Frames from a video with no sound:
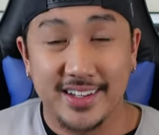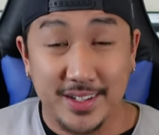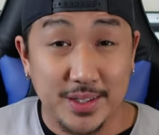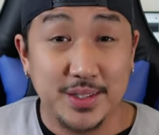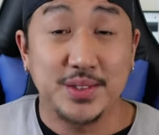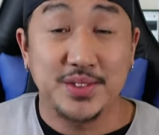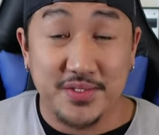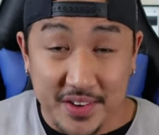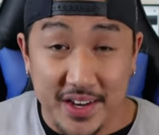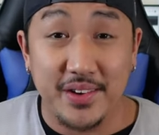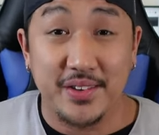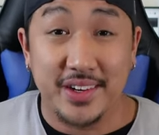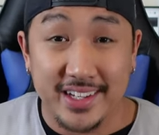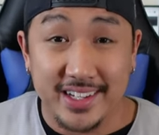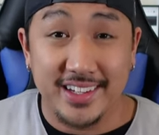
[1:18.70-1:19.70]
it was
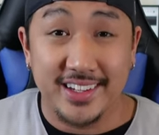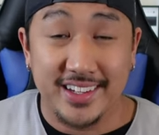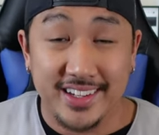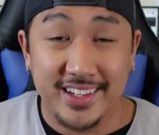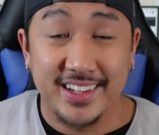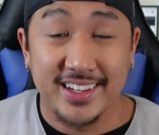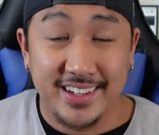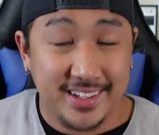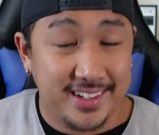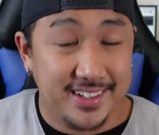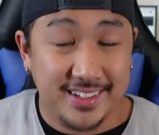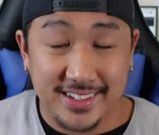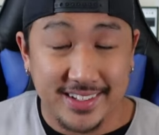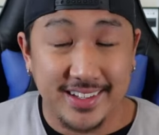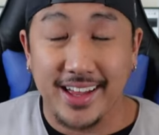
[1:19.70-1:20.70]
very,
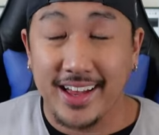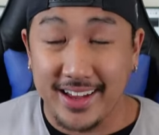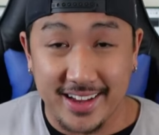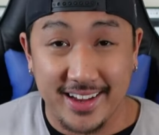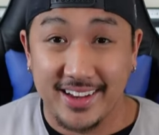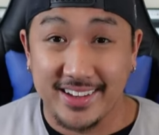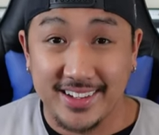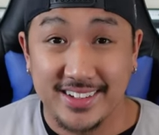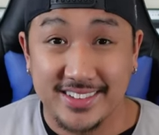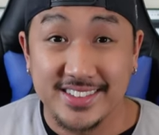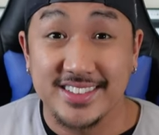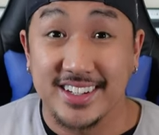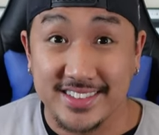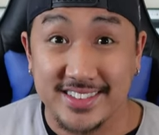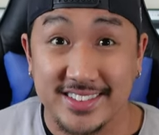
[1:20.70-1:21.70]
yeah,
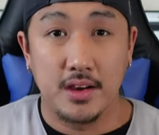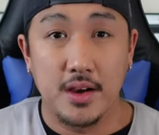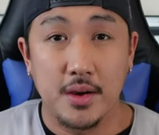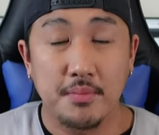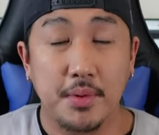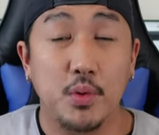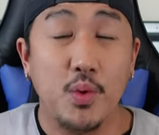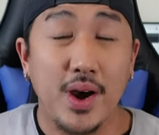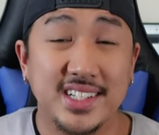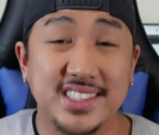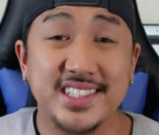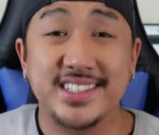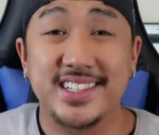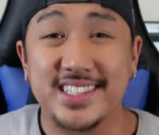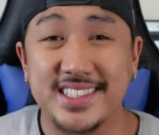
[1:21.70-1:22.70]
sucks. But
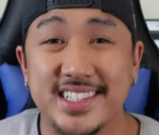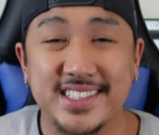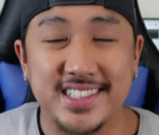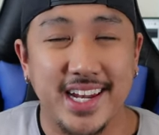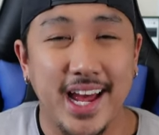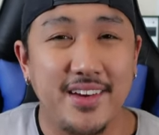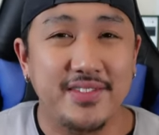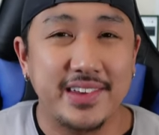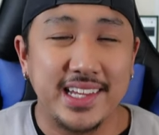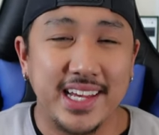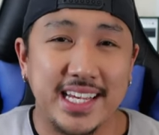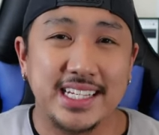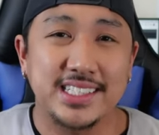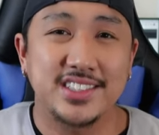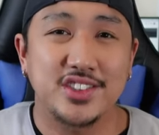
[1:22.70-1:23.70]
watching this season, I feel
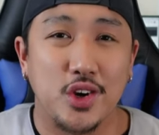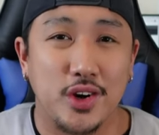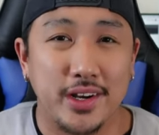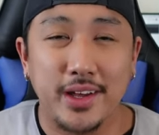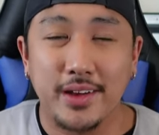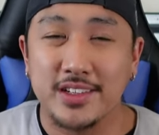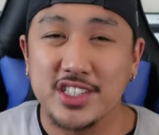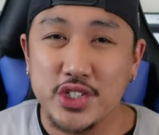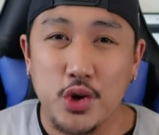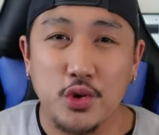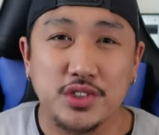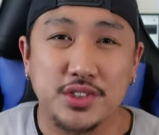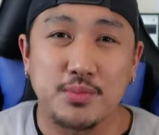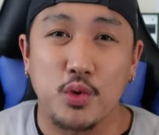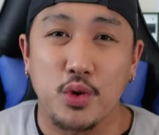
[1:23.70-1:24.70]
like he's starting to
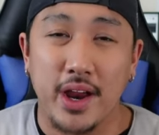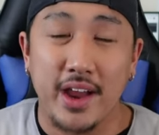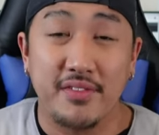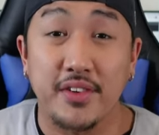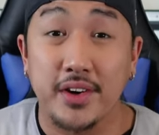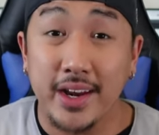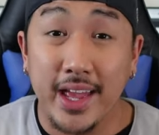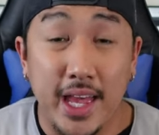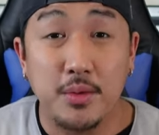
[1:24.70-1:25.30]
show some more effort